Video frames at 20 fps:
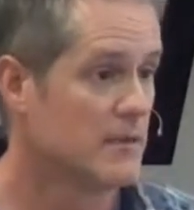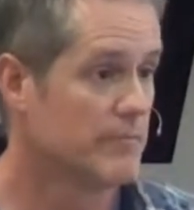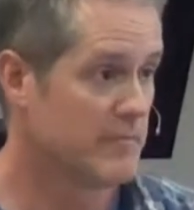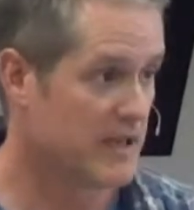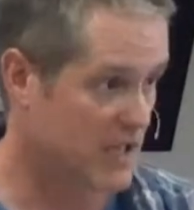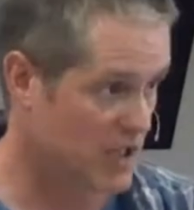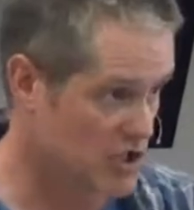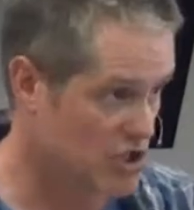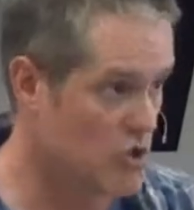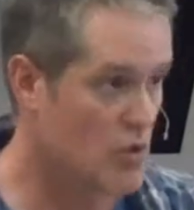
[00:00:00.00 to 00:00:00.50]

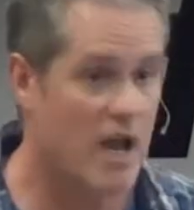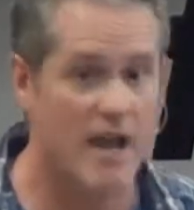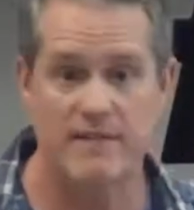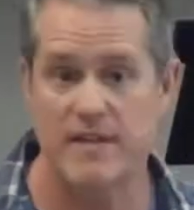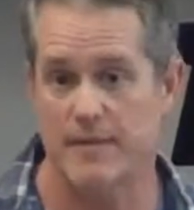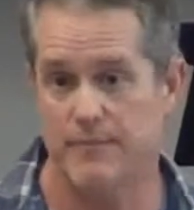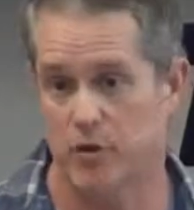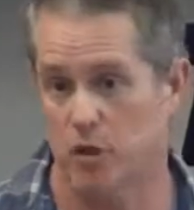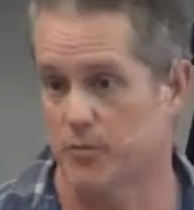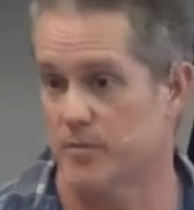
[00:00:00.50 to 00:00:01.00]
Because you have
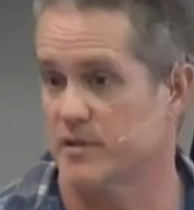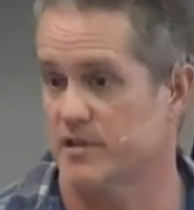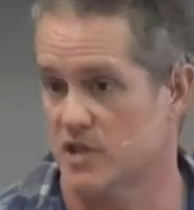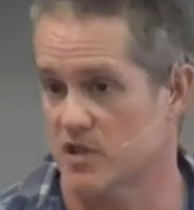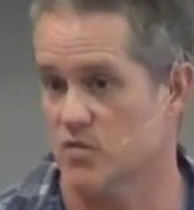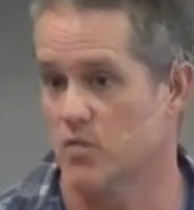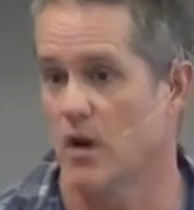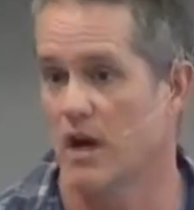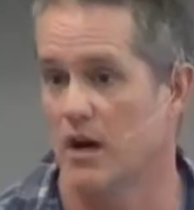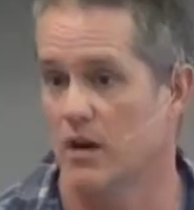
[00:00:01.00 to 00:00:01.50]
that purpose
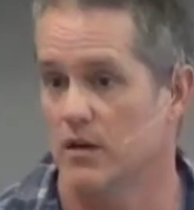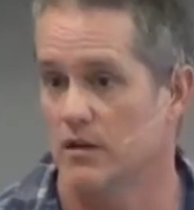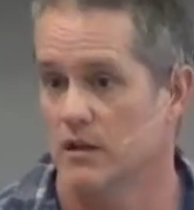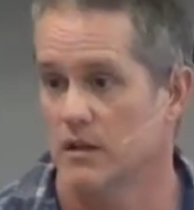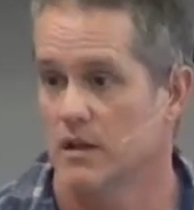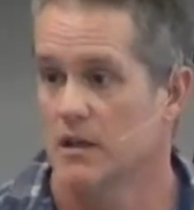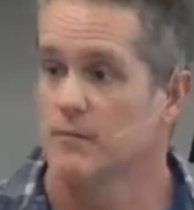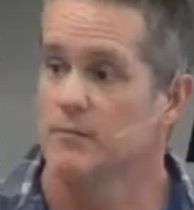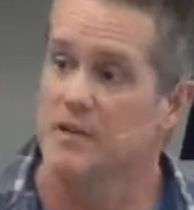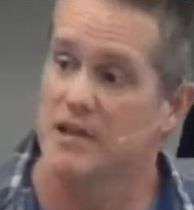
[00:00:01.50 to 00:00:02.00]
as well,
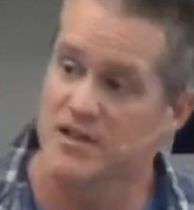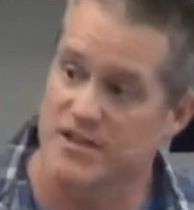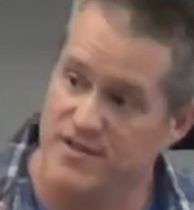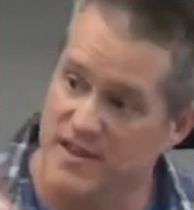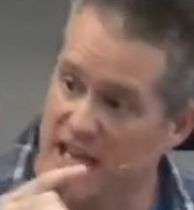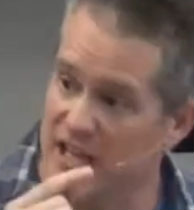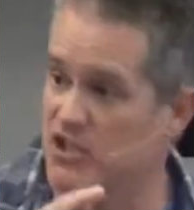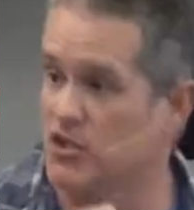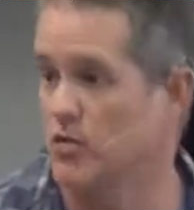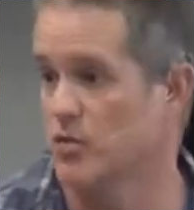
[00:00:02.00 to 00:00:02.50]
is
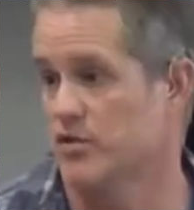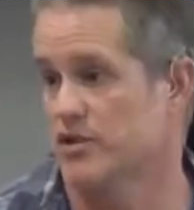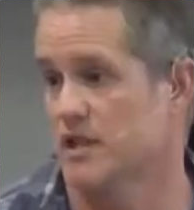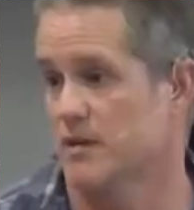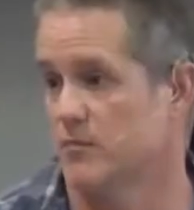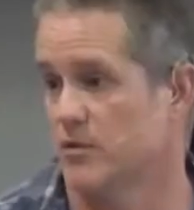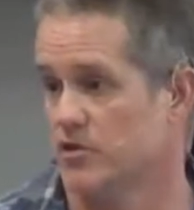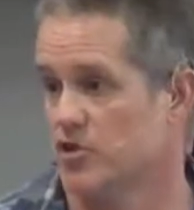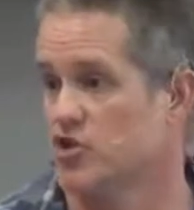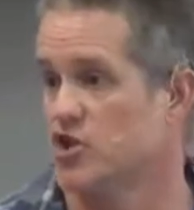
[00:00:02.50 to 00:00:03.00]
they for
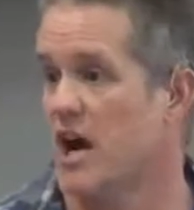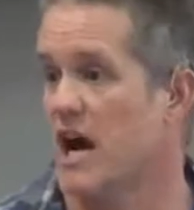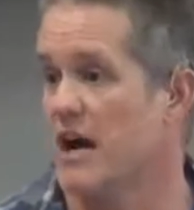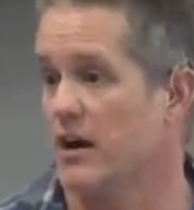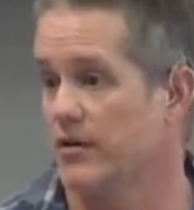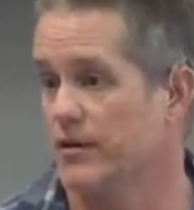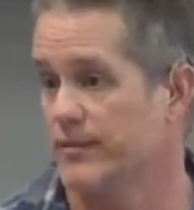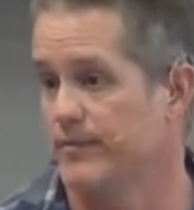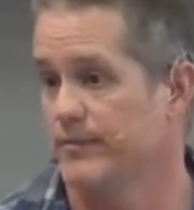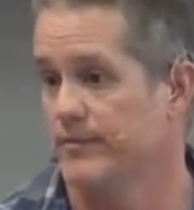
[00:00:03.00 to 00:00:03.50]
someone's child.